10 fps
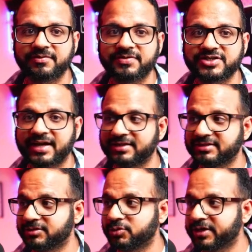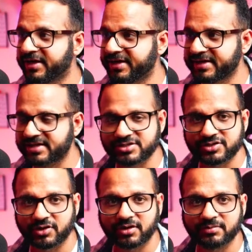which has Node 18
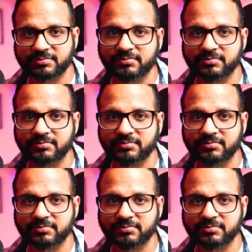install.